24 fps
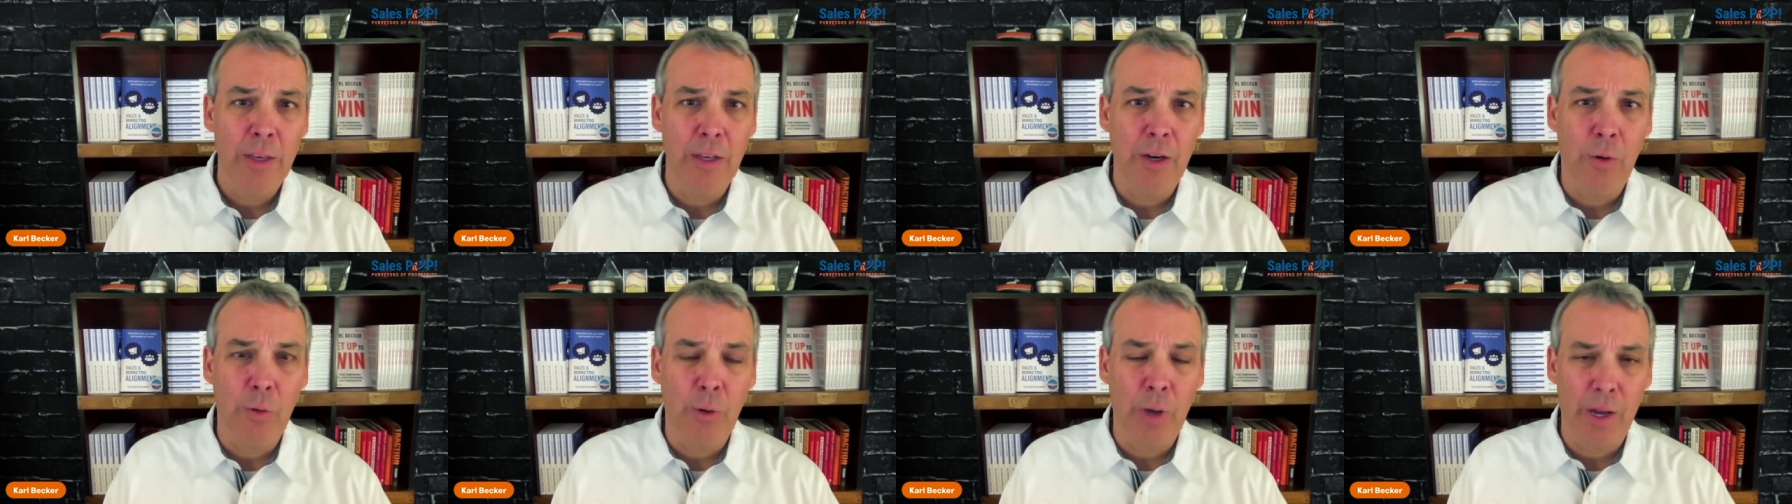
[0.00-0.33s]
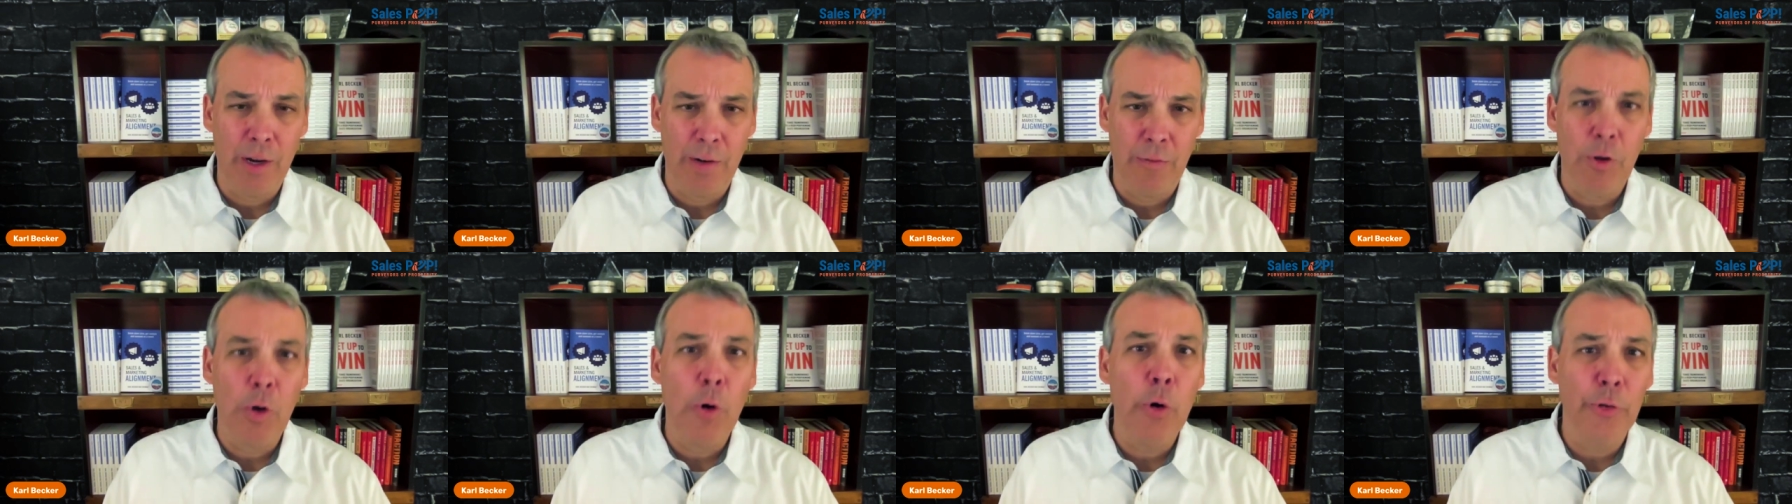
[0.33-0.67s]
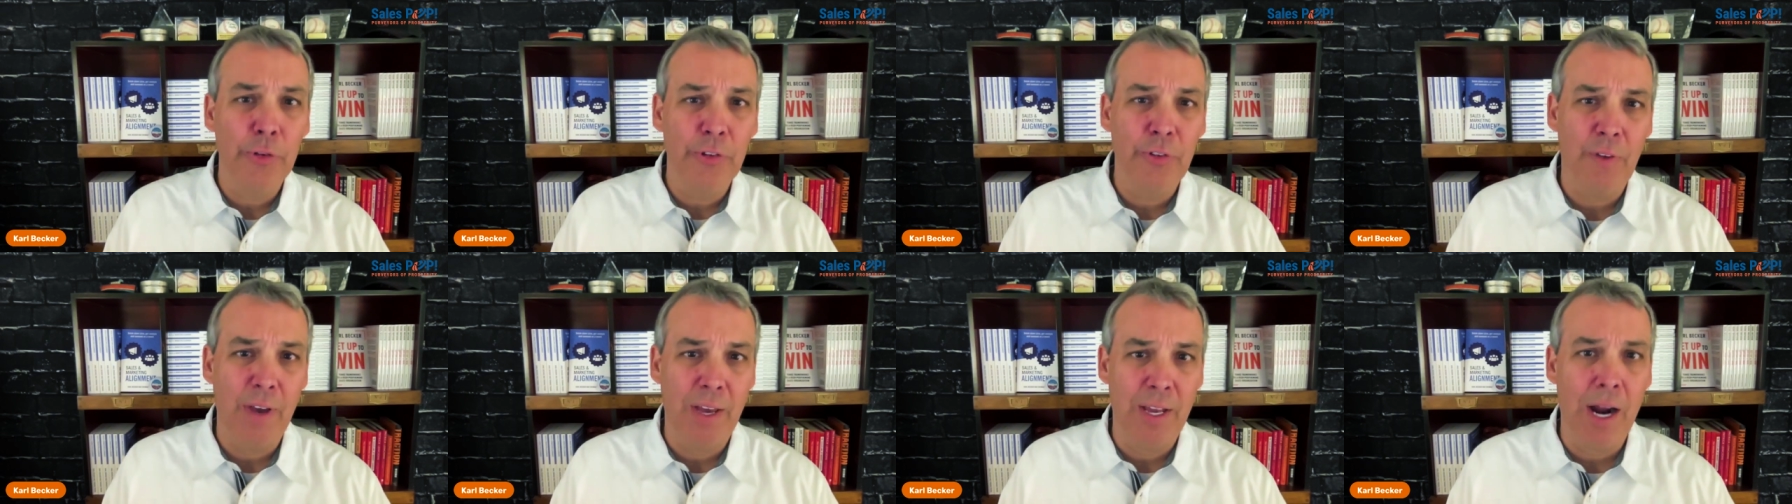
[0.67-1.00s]
you know, kind of
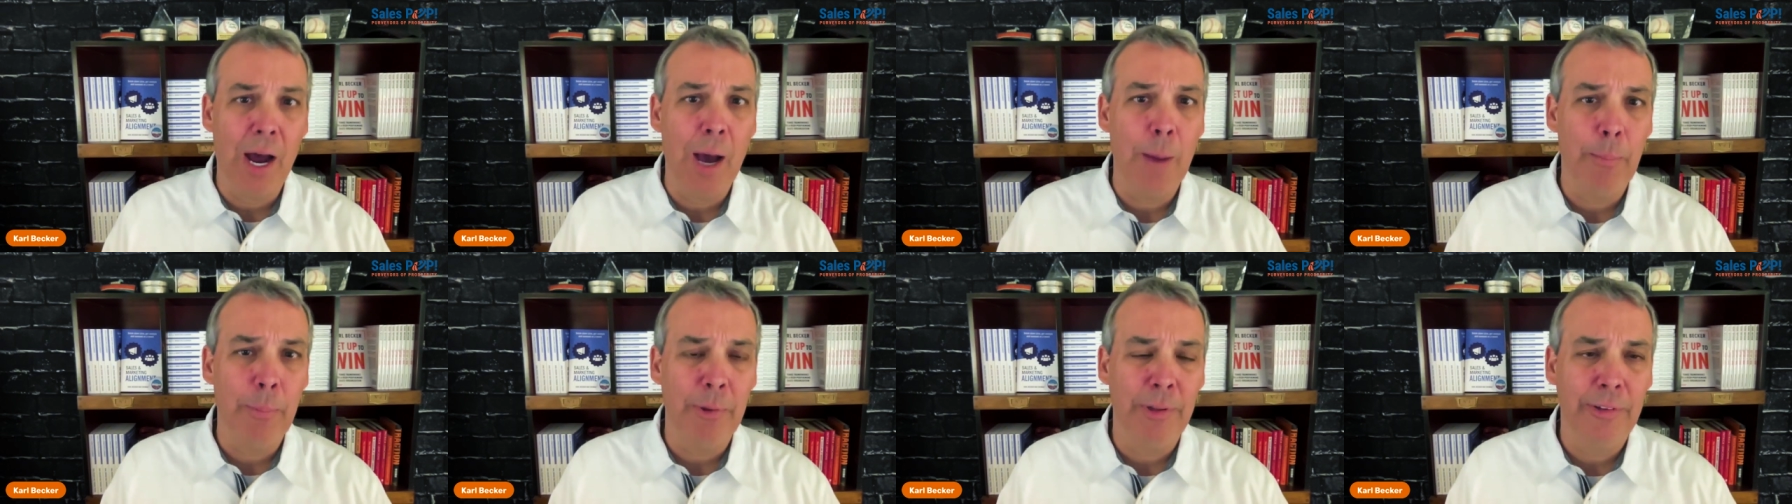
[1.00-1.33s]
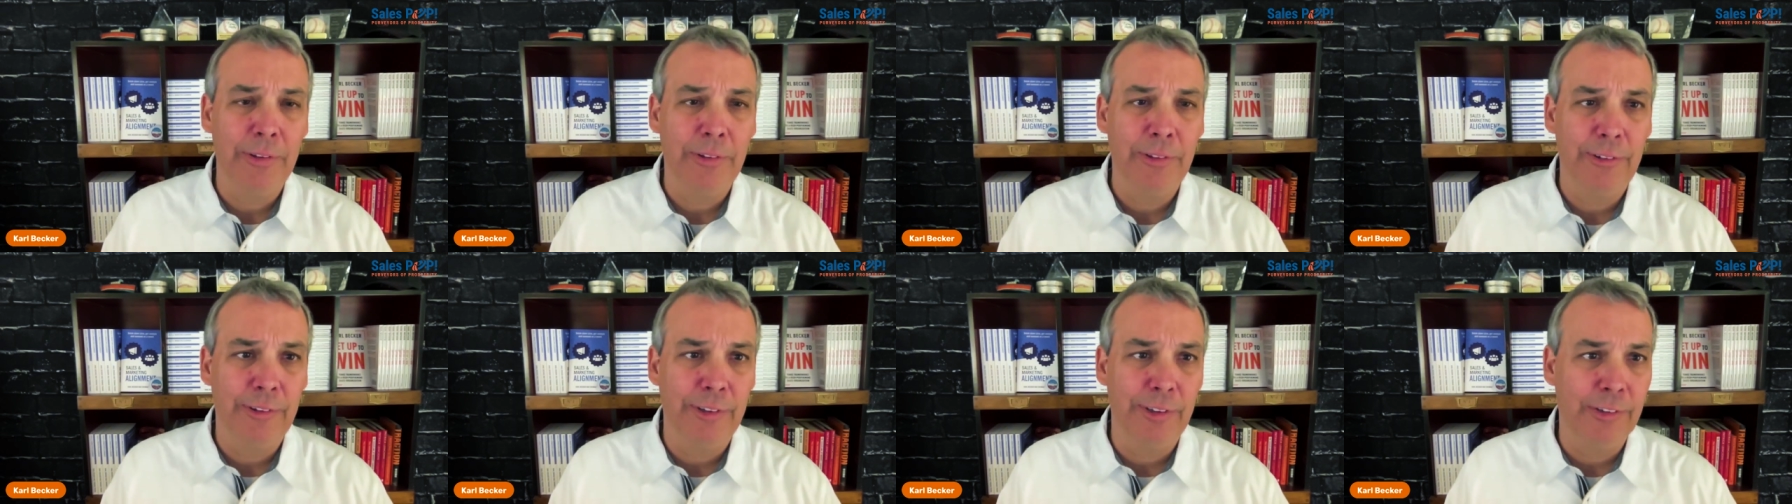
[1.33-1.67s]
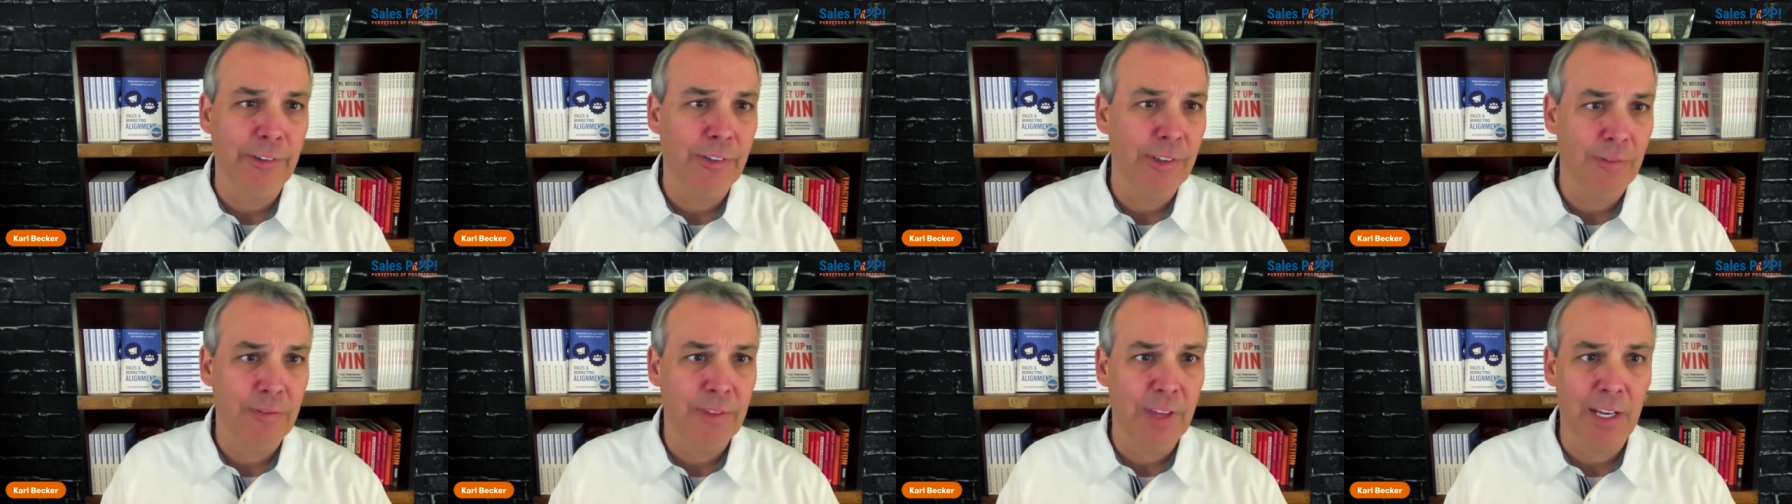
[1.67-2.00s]
cultivate up and to
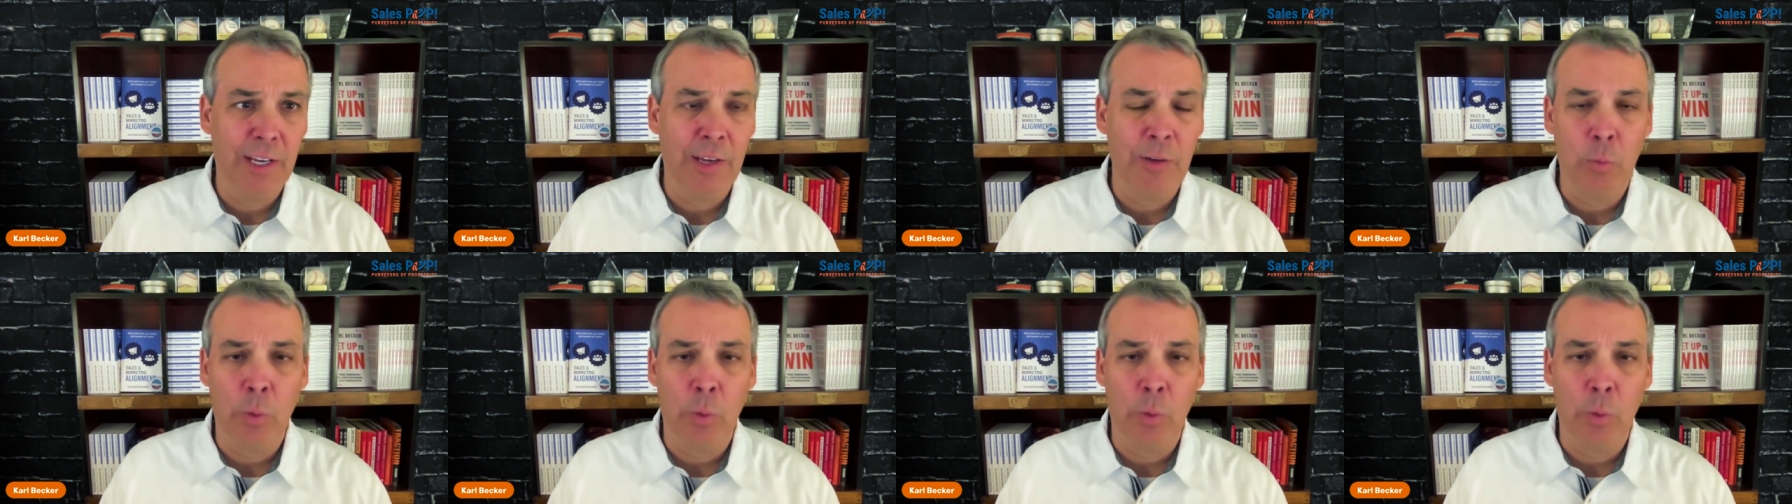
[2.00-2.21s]
see if they